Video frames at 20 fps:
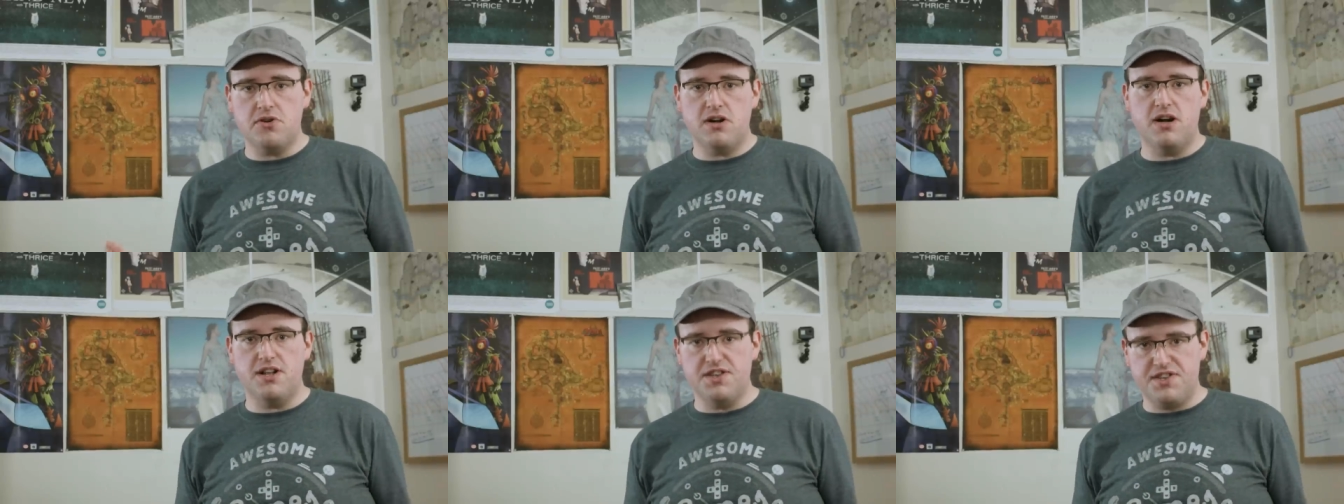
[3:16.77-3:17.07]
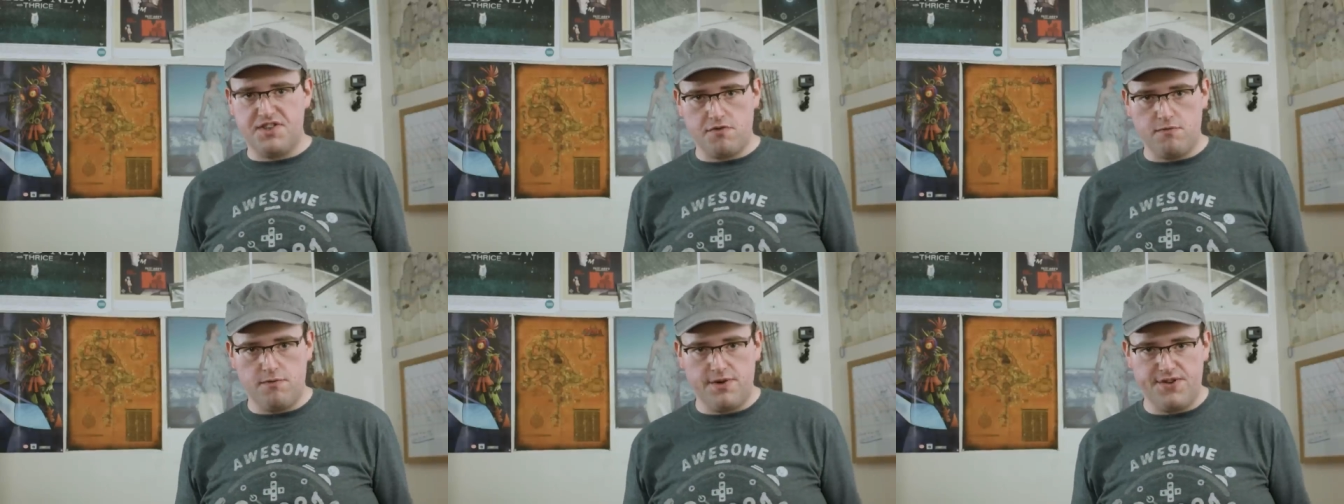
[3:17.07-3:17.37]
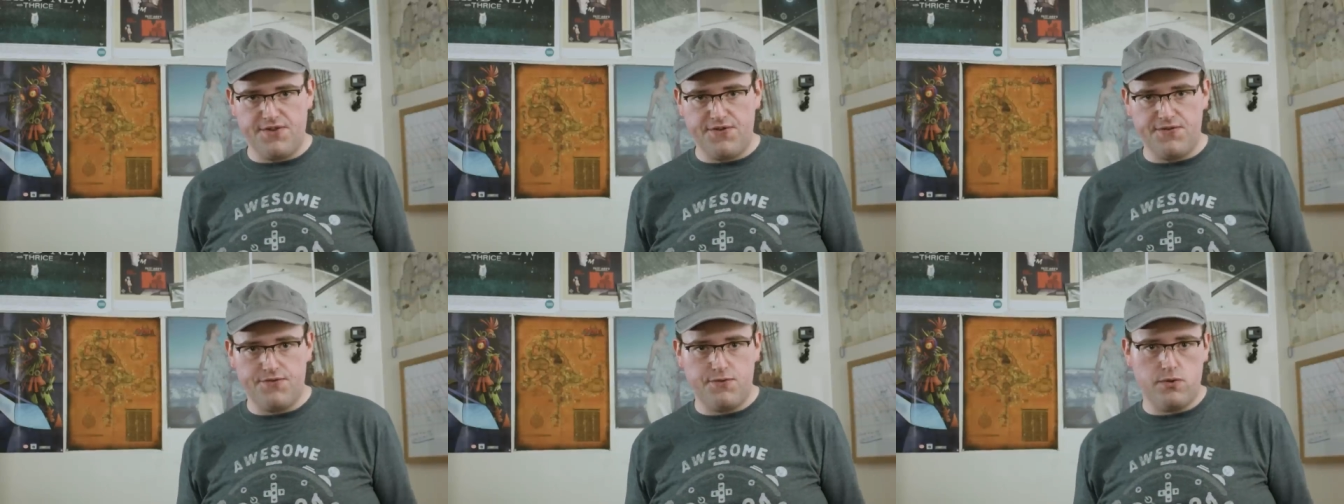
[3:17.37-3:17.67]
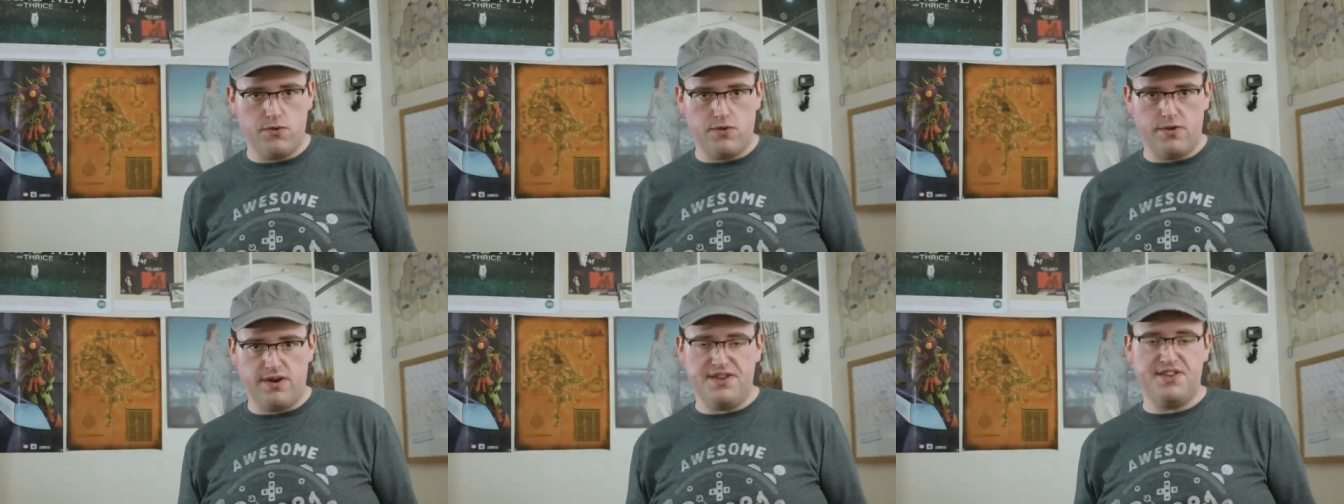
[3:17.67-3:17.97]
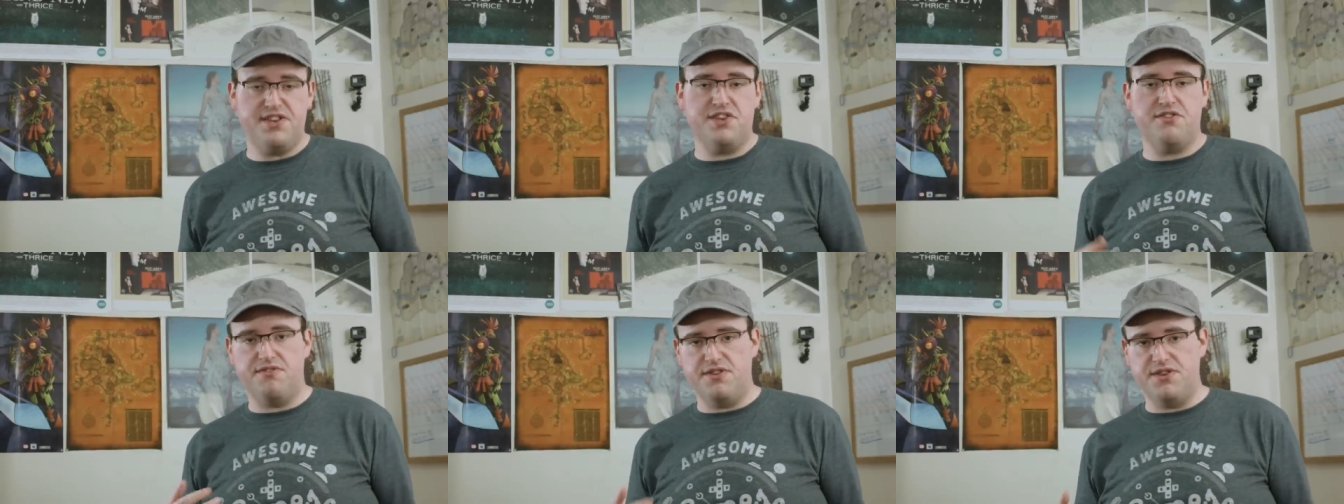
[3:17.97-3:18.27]
consequence for a
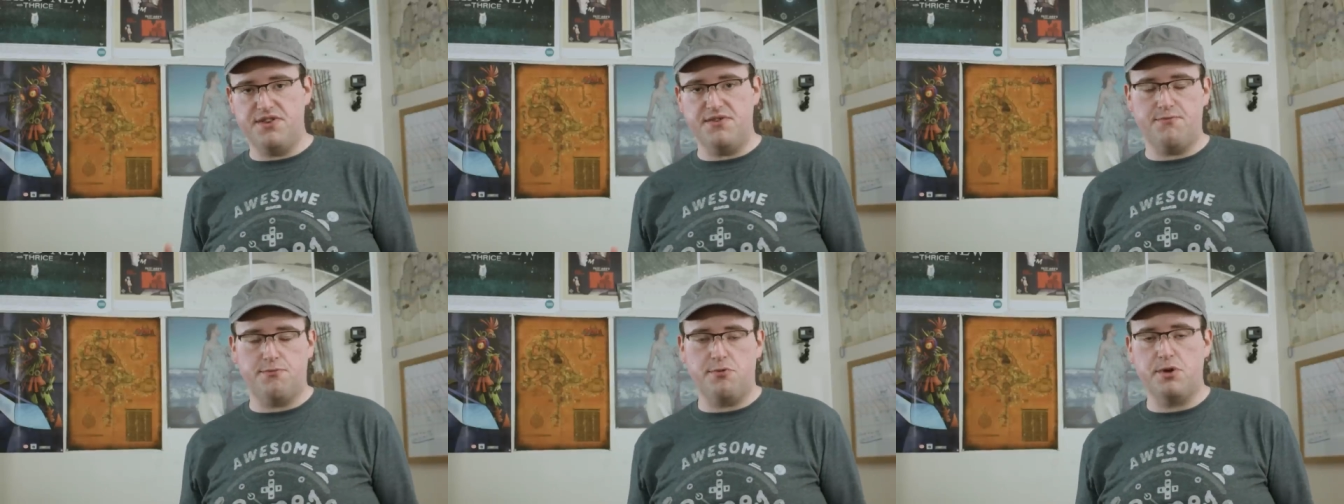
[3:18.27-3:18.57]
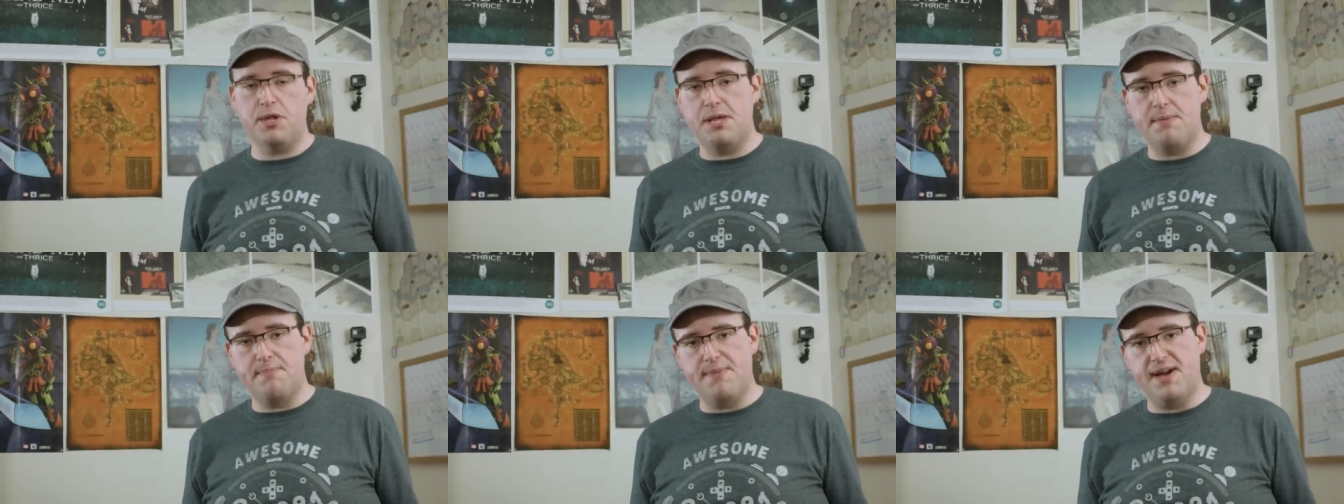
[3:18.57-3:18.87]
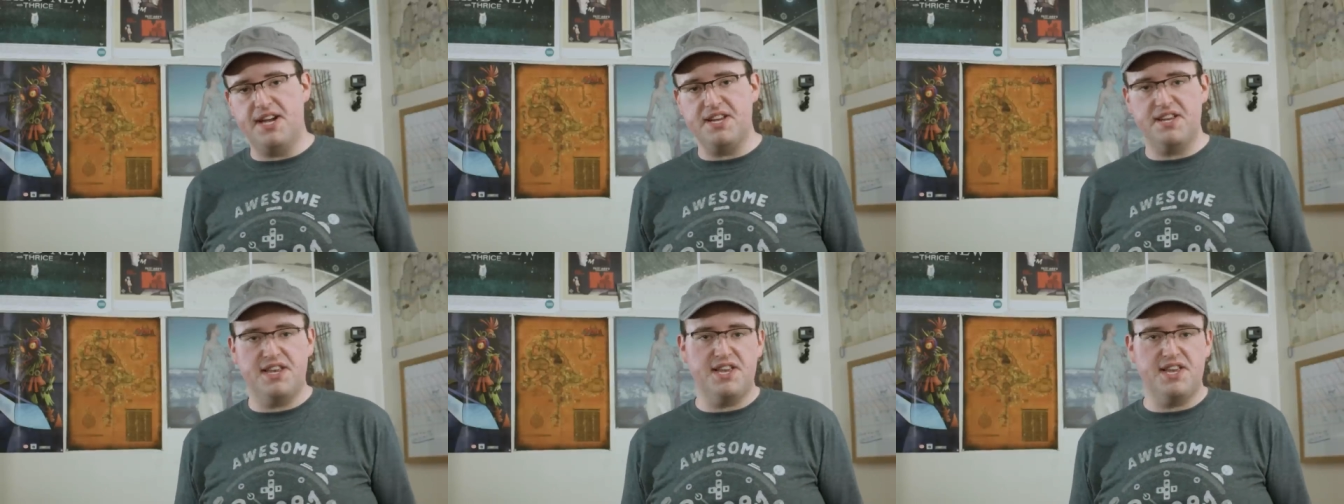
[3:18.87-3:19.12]
series of really bad